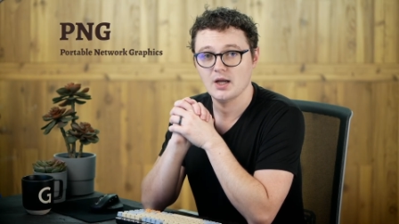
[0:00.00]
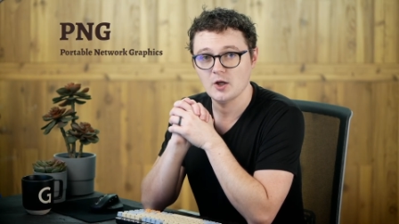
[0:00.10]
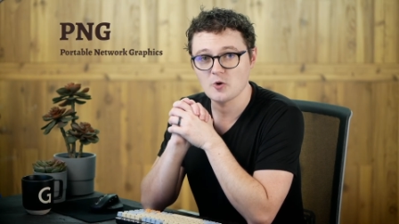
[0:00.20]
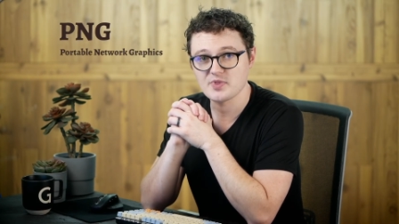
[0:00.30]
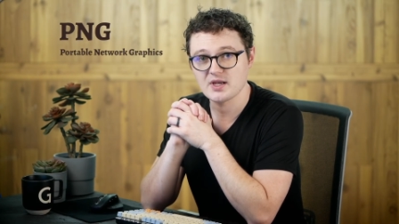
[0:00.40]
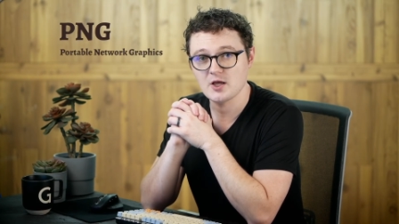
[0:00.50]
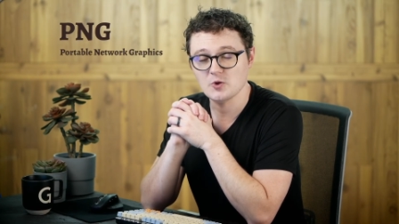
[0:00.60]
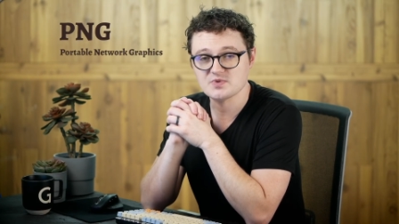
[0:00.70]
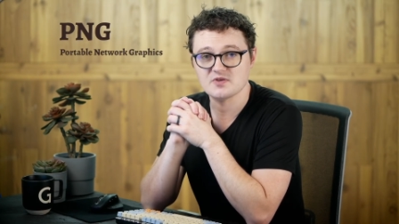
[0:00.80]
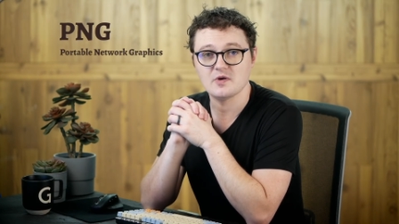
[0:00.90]
I hope that
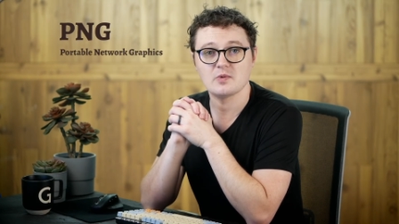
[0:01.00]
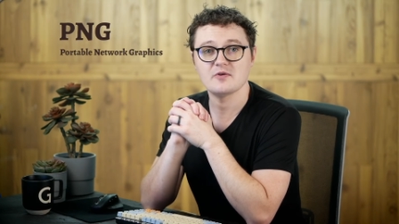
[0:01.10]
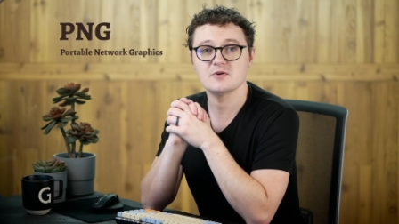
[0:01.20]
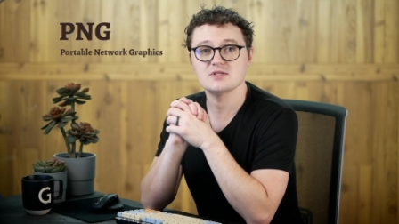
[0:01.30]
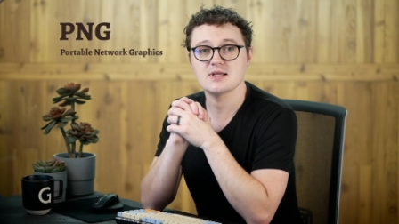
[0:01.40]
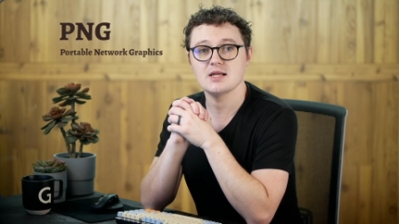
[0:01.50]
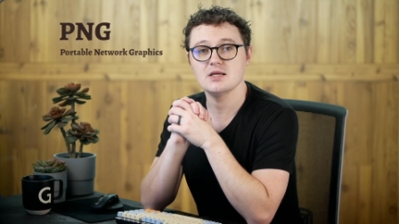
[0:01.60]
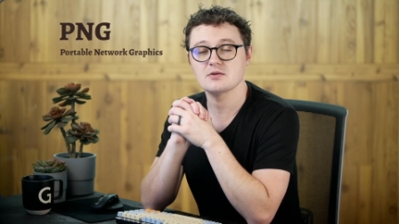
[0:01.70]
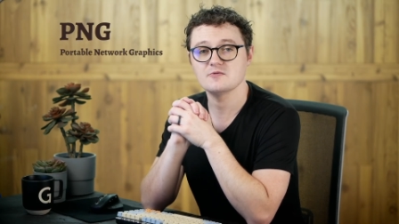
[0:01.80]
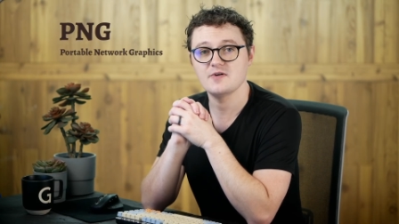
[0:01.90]
helps. If I referenced any
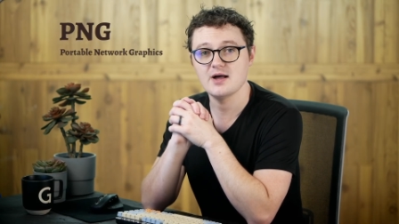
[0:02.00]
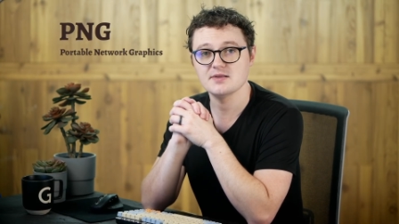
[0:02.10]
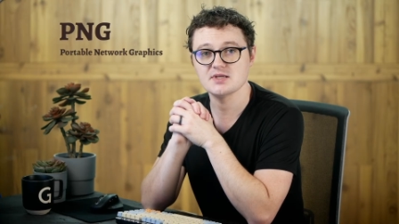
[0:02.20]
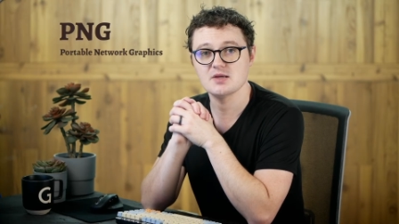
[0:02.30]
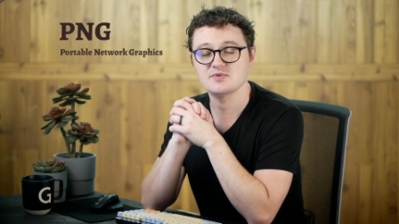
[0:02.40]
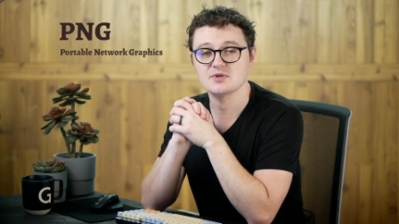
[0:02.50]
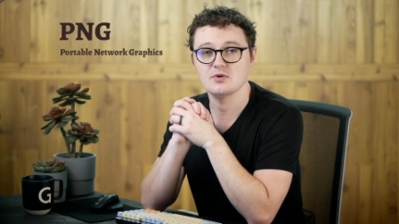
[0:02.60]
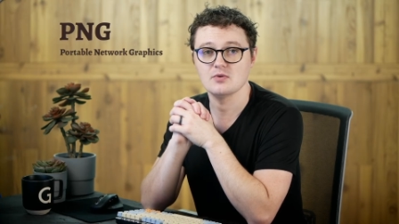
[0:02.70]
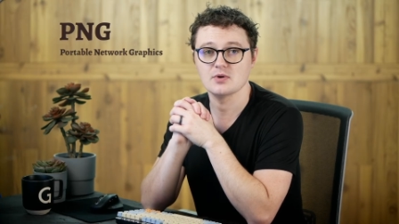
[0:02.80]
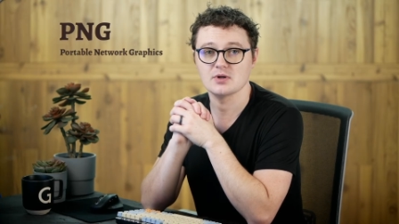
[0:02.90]
other file types
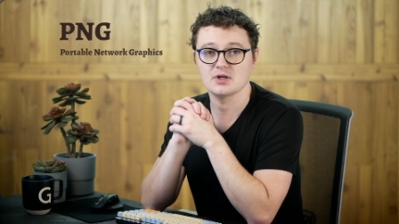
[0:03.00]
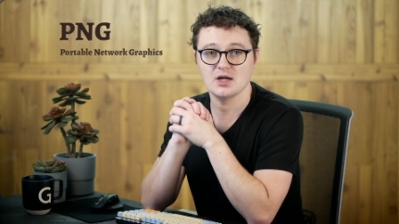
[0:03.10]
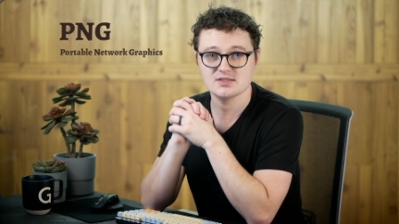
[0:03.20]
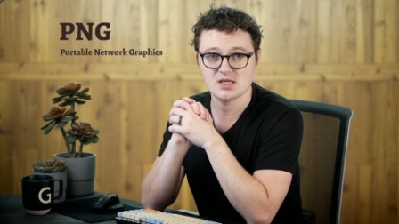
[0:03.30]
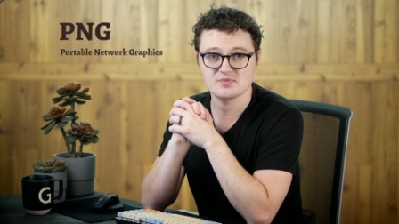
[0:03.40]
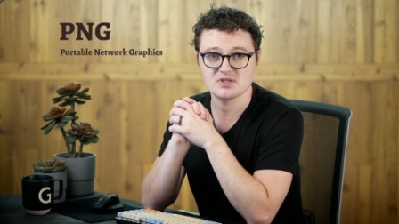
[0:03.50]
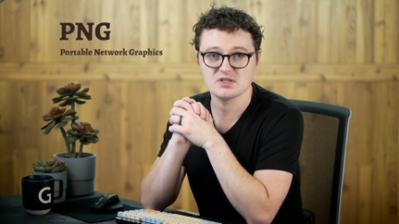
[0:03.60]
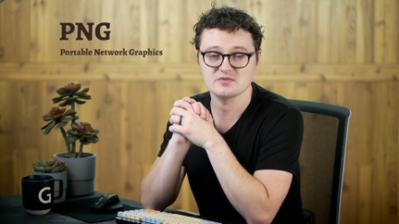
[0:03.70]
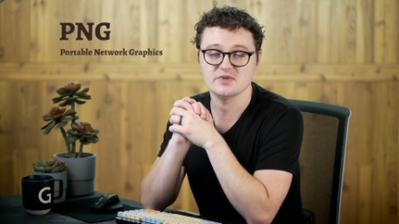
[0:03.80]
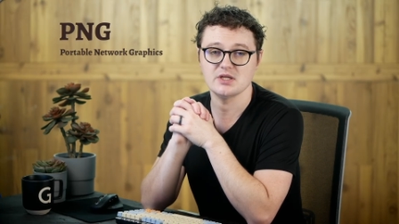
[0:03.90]
or concepts in
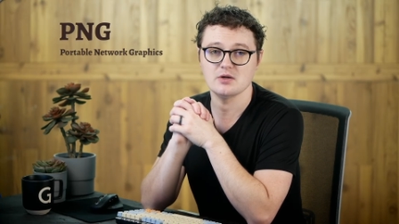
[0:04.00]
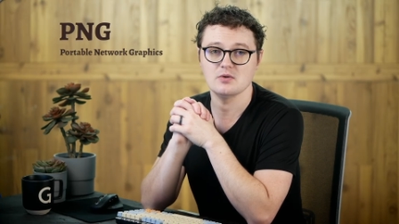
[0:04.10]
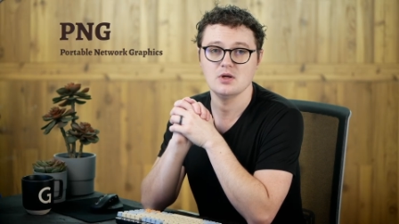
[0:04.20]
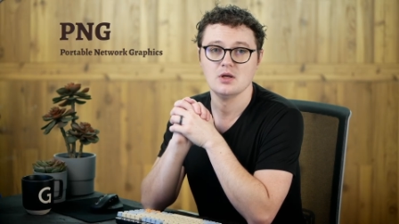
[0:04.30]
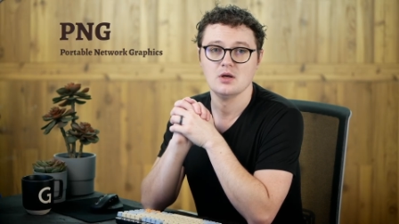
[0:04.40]
this video,